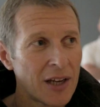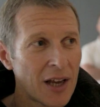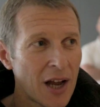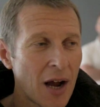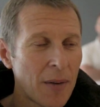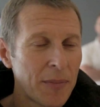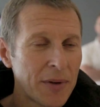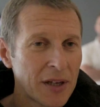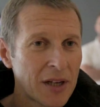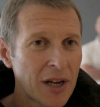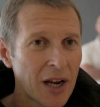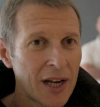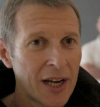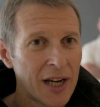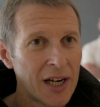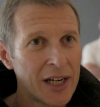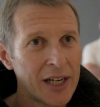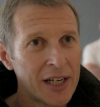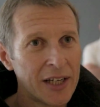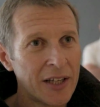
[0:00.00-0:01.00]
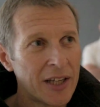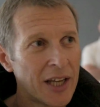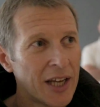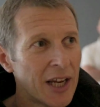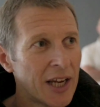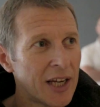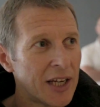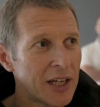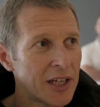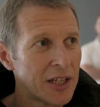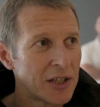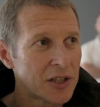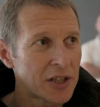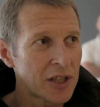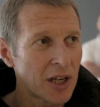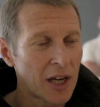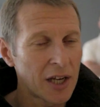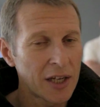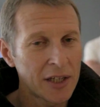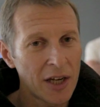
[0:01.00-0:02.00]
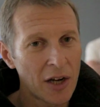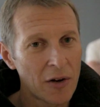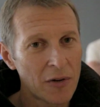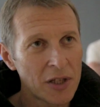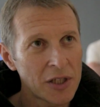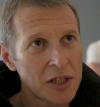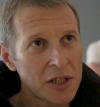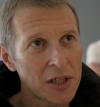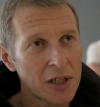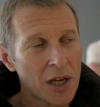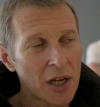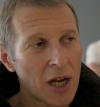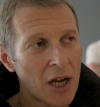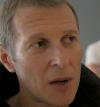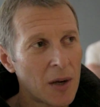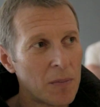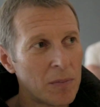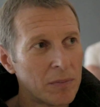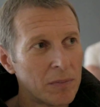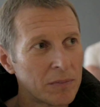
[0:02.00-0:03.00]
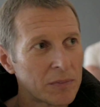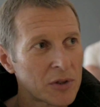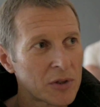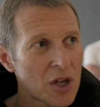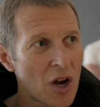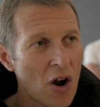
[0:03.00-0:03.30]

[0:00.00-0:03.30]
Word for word: I mean, clearly, it, it's uh, you know, it's um,